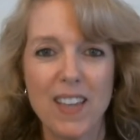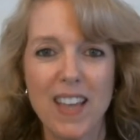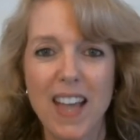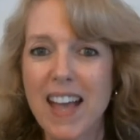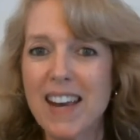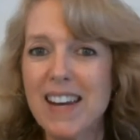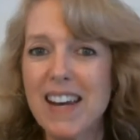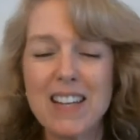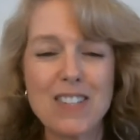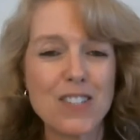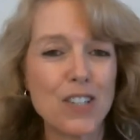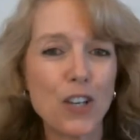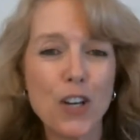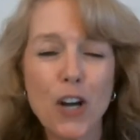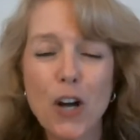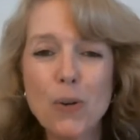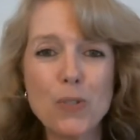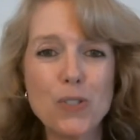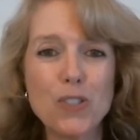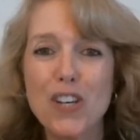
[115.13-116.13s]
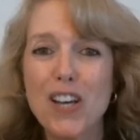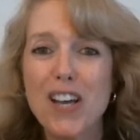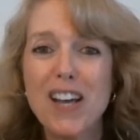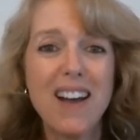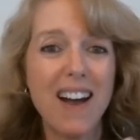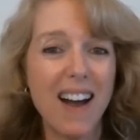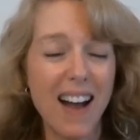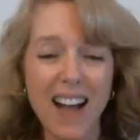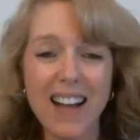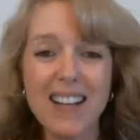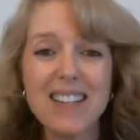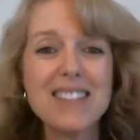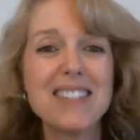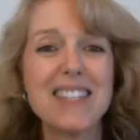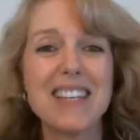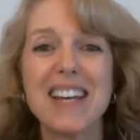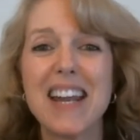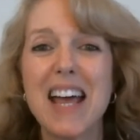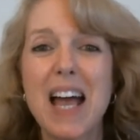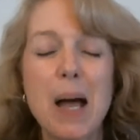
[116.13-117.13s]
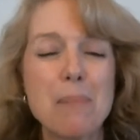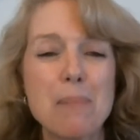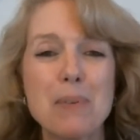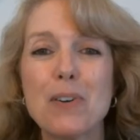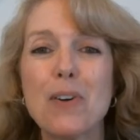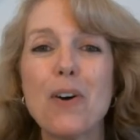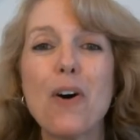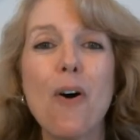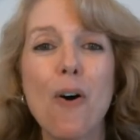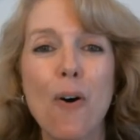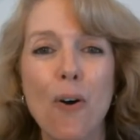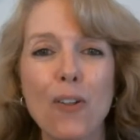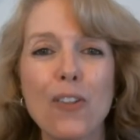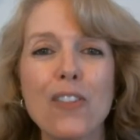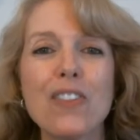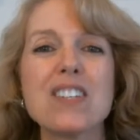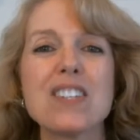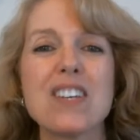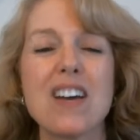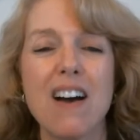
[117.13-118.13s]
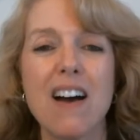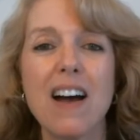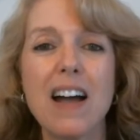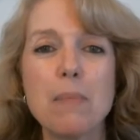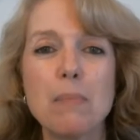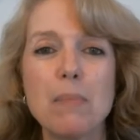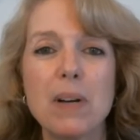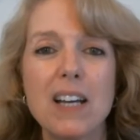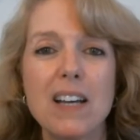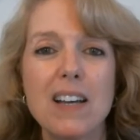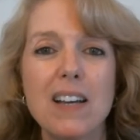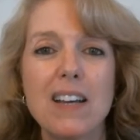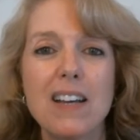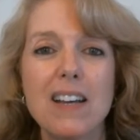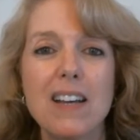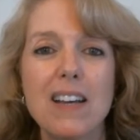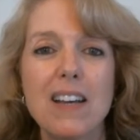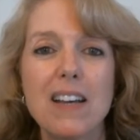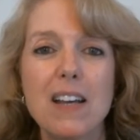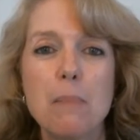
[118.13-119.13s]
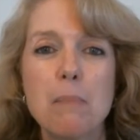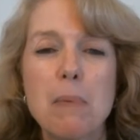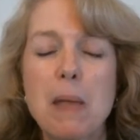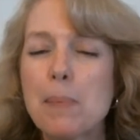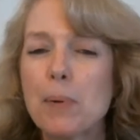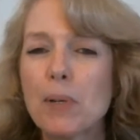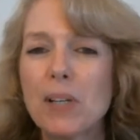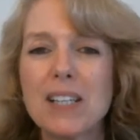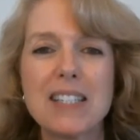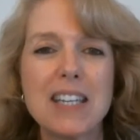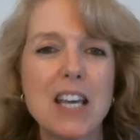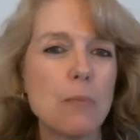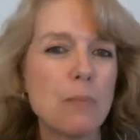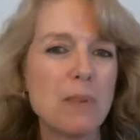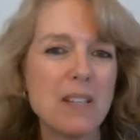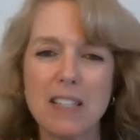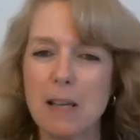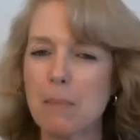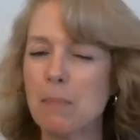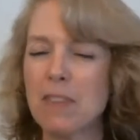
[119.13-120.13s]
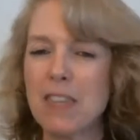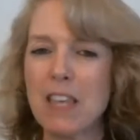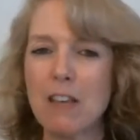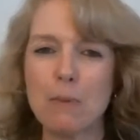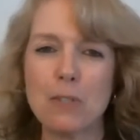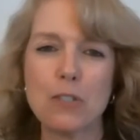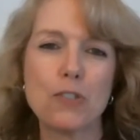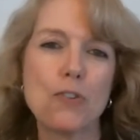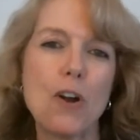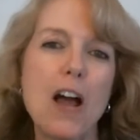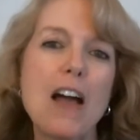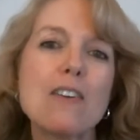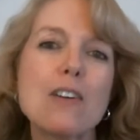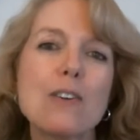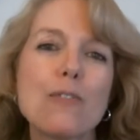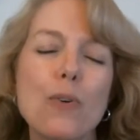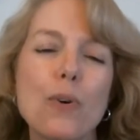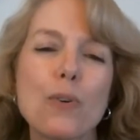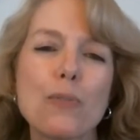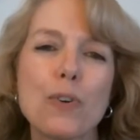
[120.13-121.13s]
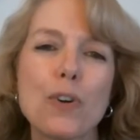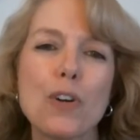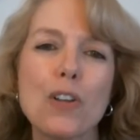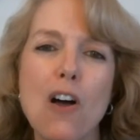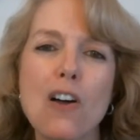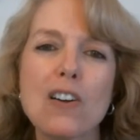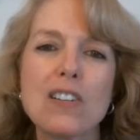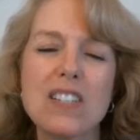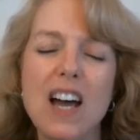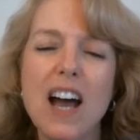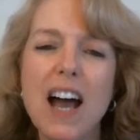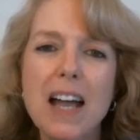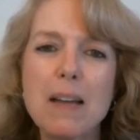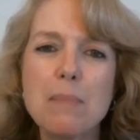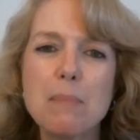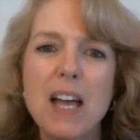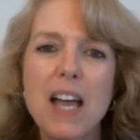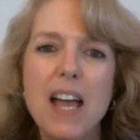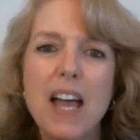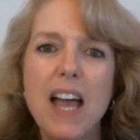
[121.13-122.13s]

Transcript: And as a coach, I see it happen all the time. People can tell me something they've been striving for a long time.